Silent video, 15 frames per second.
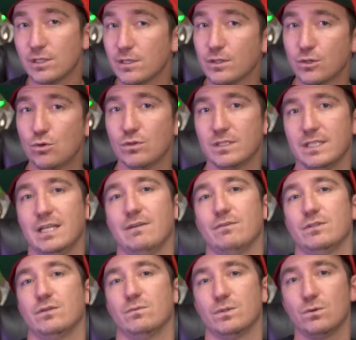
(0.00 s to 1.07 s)
literally the coolest thing
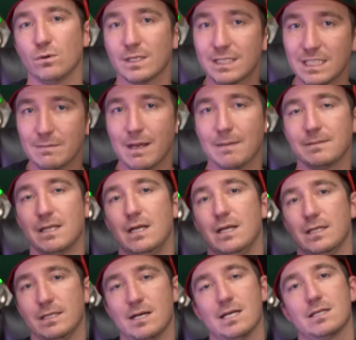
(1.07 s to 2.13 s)
ever. So
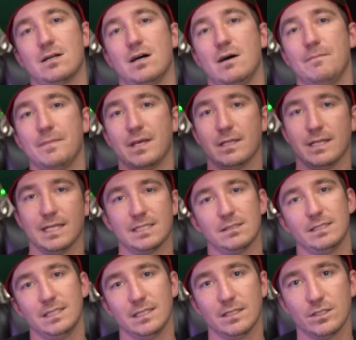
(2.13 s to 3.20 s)
resortskimaps.com. That's
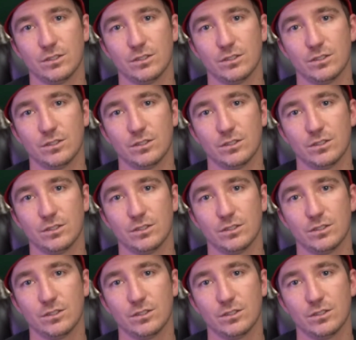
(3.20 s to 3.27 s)
linked in the